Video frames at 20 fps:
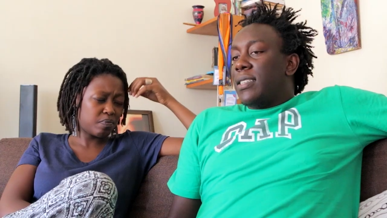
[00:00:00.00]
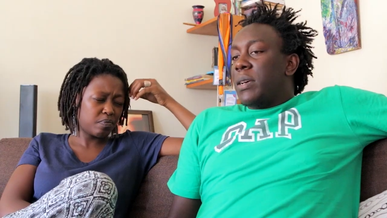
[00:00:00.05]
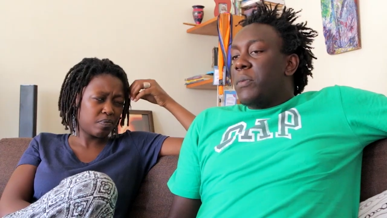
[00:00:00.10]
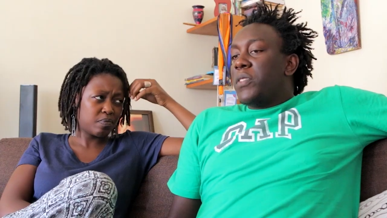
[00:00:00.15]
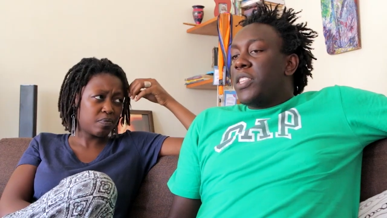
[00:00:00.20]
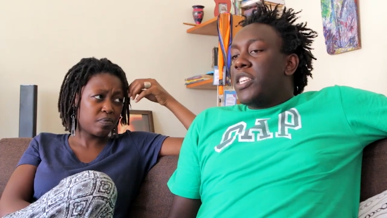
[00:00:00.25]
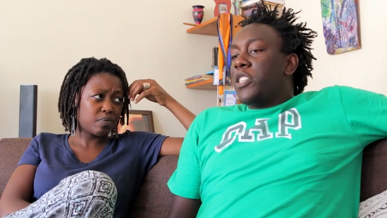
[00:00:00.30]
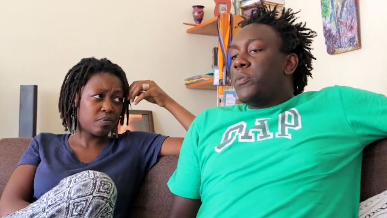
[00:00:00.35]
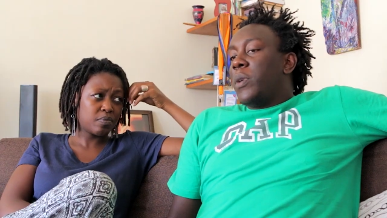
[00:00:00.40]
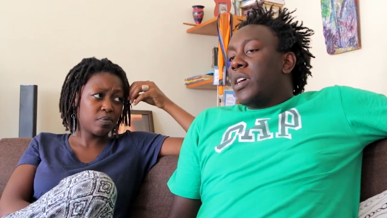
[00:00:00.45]

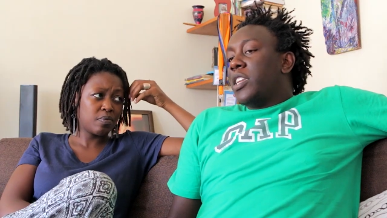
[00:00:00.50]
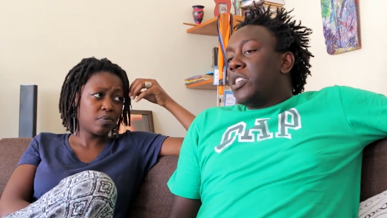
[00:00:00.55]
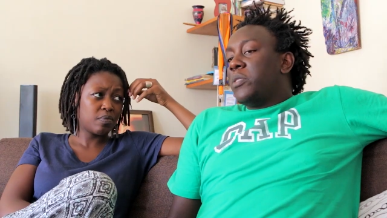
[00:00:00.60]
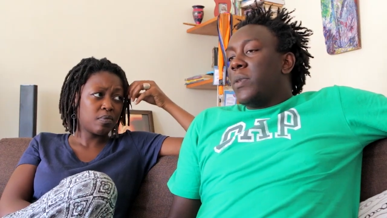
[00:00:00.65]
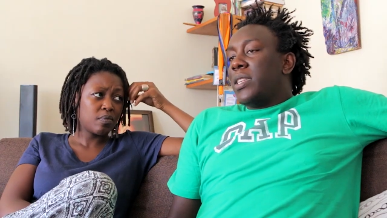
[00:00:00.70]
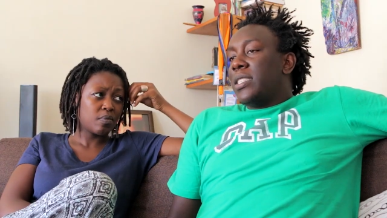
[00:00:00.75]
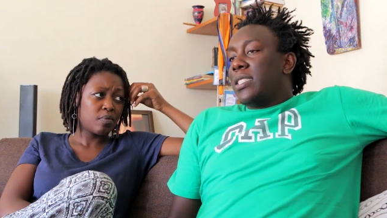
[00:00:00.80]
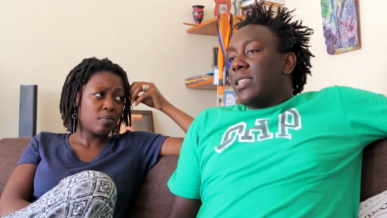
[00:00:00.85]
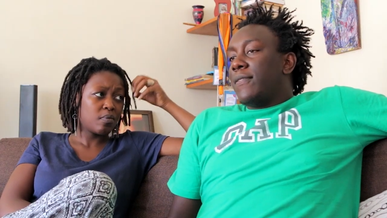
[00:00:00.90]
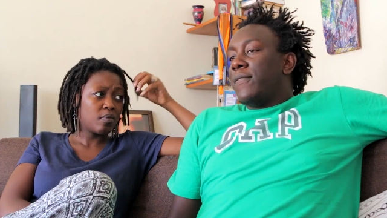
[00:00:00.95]
Speaker 1: Some of these
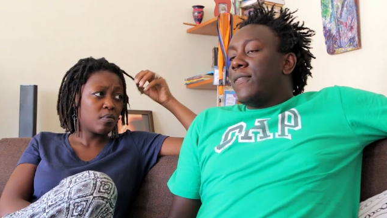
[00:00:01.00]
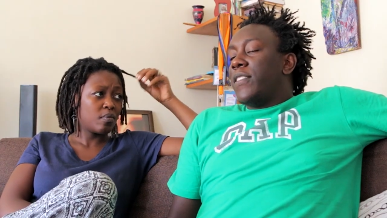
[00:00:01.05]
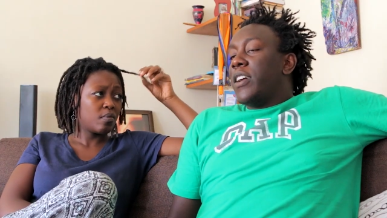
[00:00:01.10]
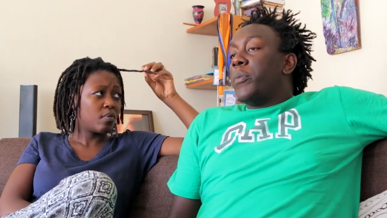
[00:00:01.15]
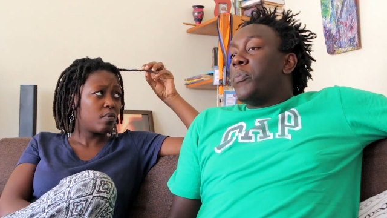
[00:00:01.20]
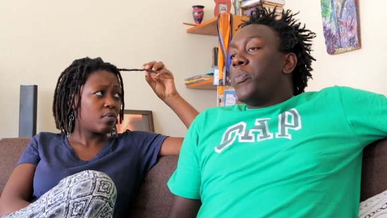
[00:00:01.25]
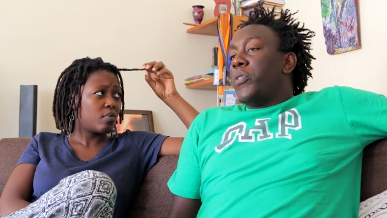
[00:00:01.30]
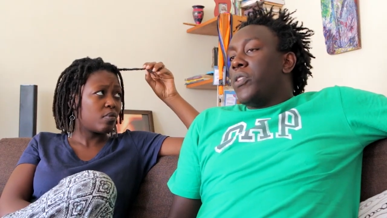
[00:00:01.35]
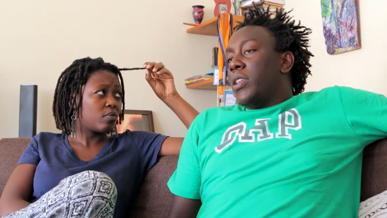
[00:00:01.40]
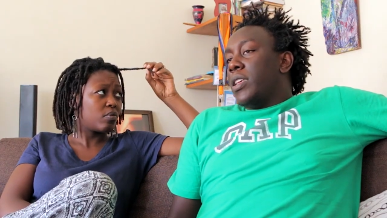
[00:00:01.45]
punishments are
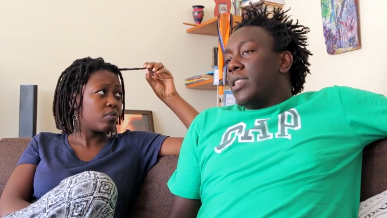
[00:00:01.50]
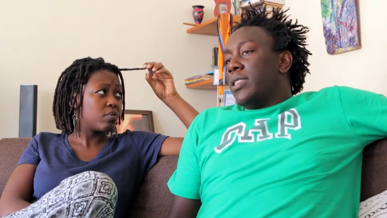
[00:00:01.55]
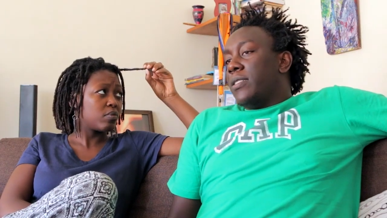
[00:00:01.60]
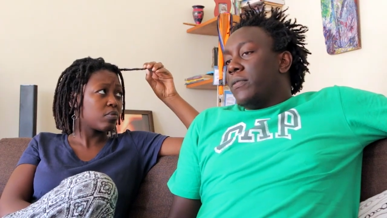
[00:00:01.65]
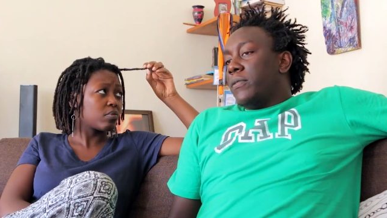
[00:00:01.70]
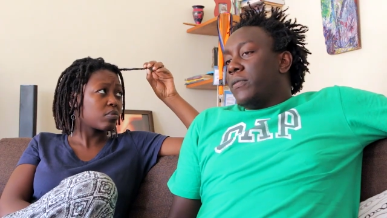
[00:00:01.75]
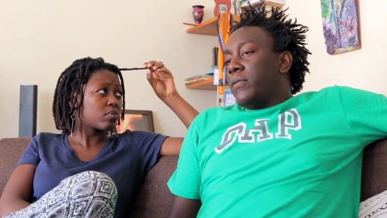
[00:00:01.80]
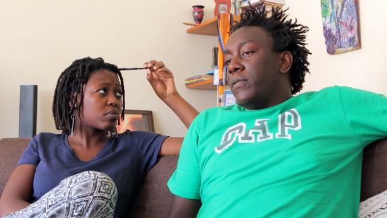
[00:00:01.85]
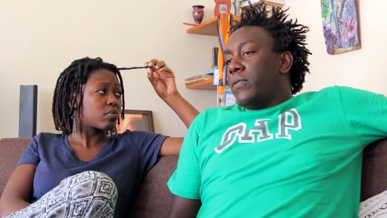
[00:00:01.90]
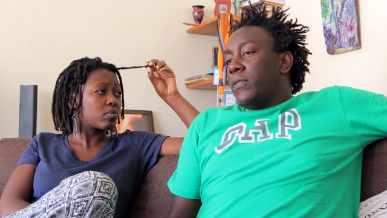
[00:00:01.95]
very
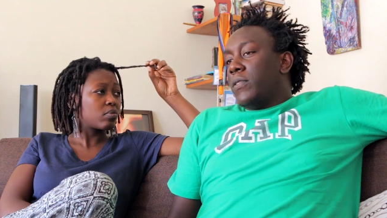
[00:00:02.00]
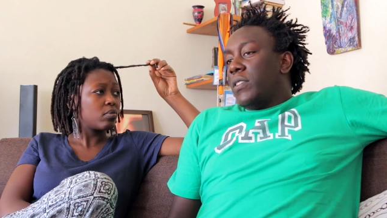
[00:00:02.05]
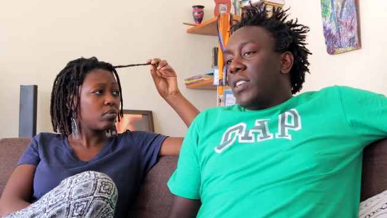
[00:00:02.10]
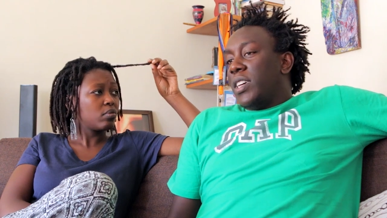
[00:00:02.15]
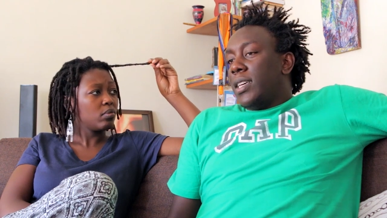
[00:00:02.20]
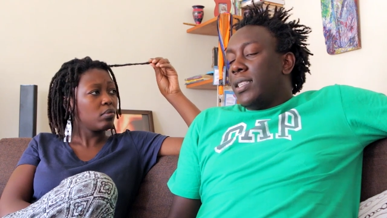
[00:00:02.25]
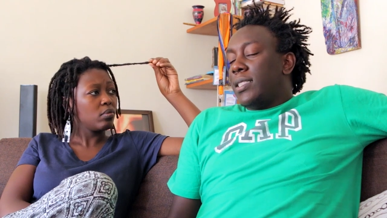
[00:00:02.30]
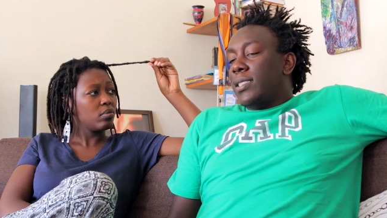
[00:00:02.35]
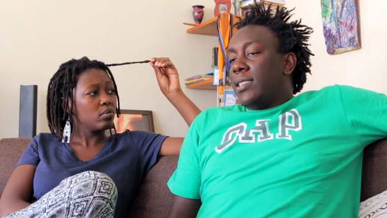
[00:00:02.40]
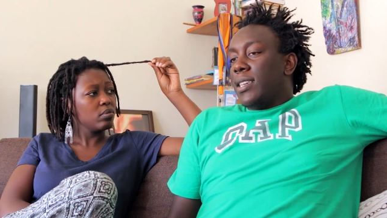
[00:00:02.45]
punitive.
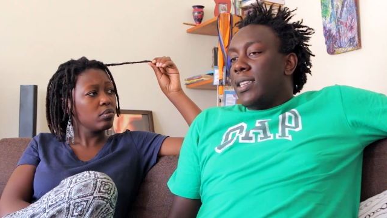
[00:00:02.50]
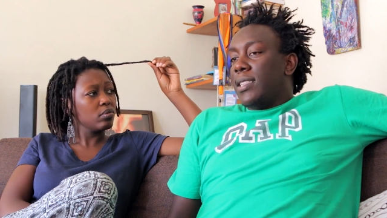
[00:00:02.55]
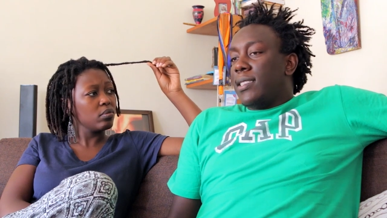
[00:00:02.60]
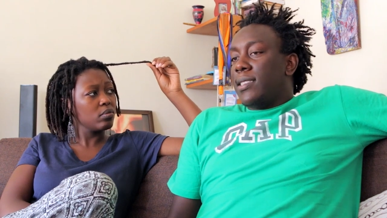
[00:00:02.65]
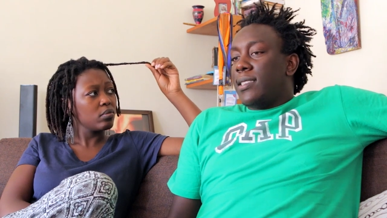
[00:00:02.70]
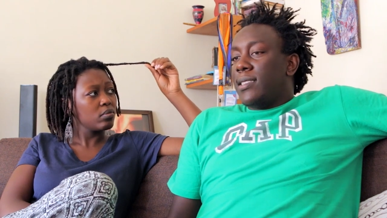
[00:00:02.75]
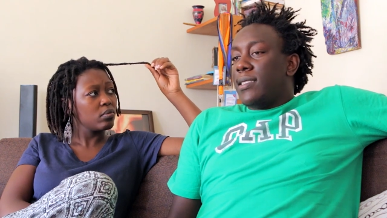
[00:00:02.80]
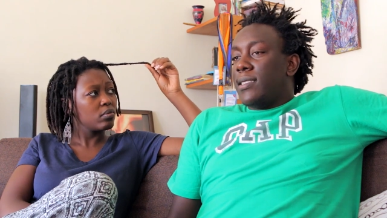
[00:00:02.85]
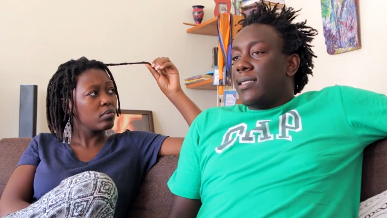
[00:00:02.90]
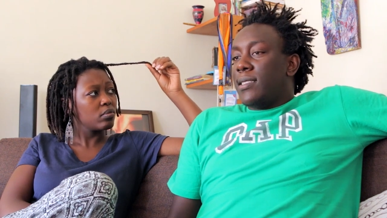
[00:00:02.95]
It's,
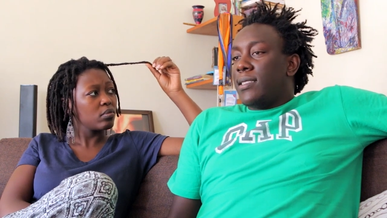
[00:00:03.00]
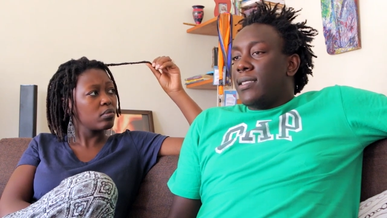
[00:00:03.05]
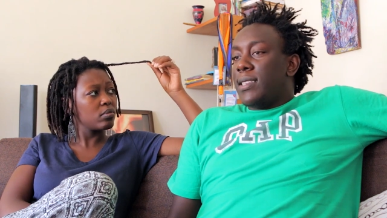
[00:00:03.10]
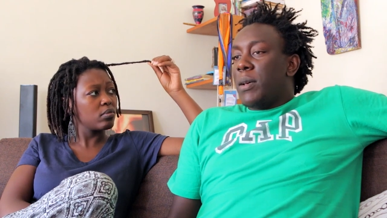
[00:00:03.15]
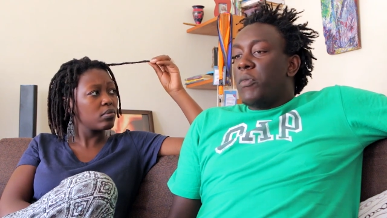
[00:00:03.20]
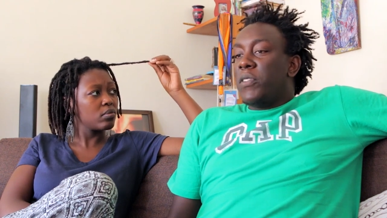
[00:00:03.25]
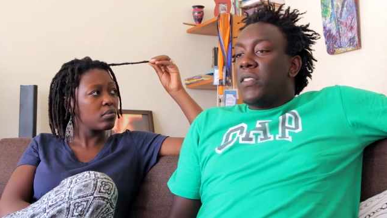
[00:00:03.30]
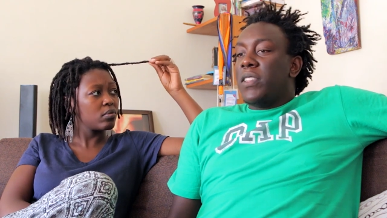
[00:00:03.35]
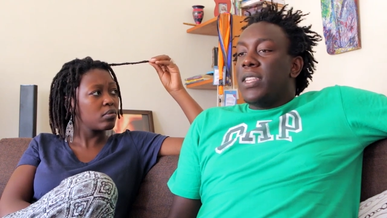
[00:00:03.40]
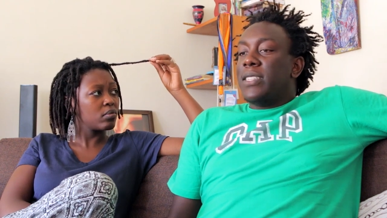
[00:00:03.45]
it's,
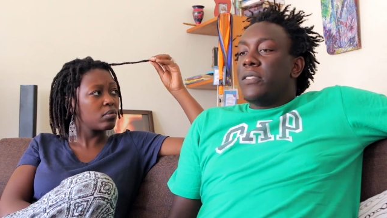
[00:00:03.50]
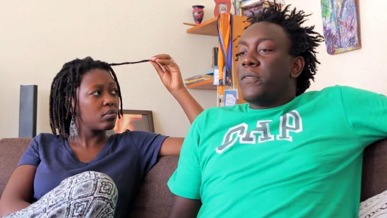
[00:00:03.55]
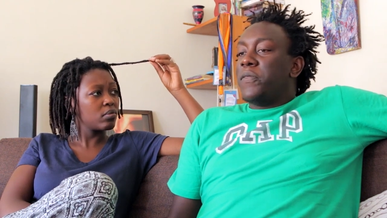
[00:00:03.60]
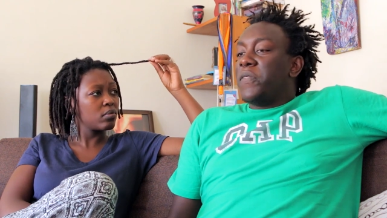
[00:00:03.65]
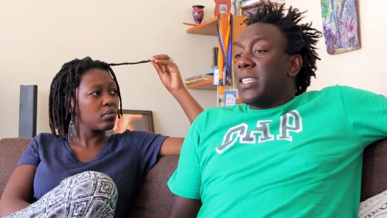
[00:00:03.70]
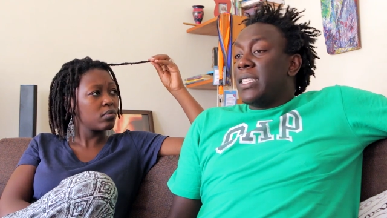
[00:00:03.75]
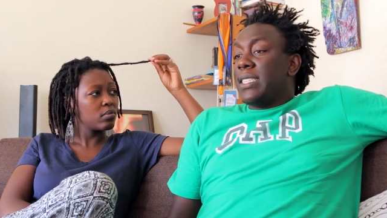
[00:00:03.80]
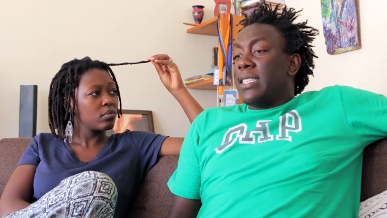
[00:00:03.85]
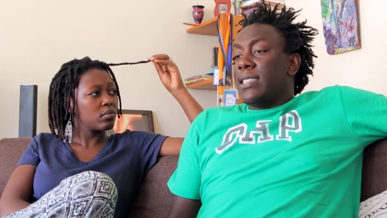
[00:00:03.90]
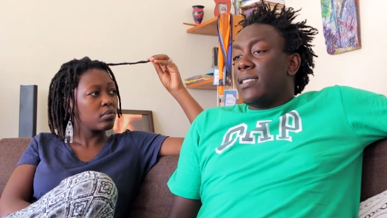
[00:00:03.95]
some of these
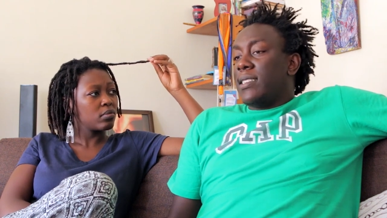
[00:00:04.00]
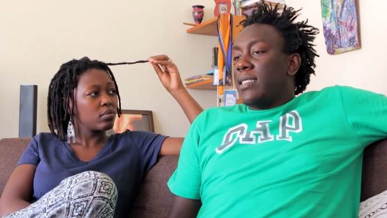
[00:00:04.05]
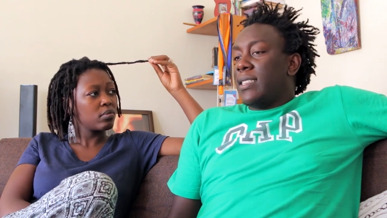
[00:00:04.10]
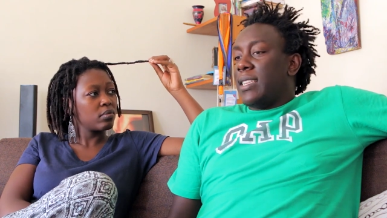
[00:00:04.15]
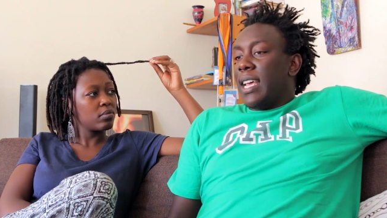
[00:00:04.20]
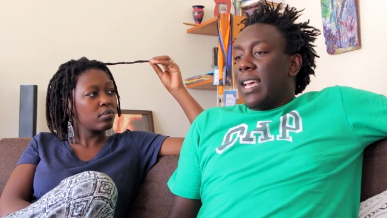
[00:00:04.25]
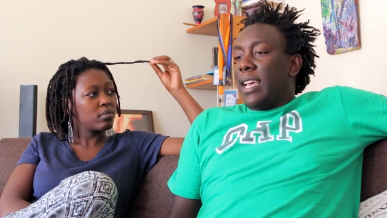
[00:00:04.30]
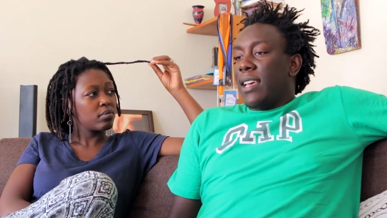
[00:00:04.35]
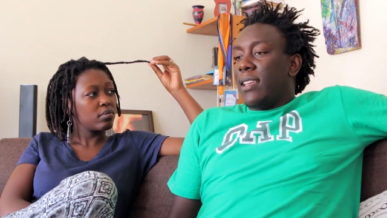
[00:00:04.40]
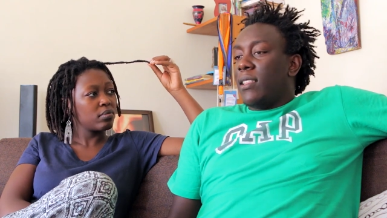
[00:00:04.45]
offenses,
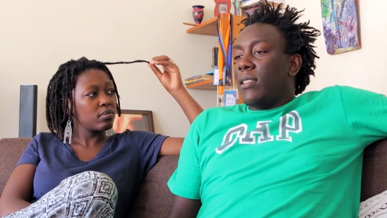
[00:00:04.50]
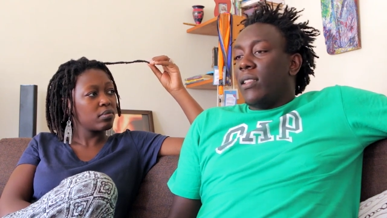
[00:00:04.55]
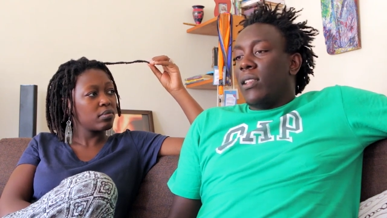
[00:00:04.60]
it's like,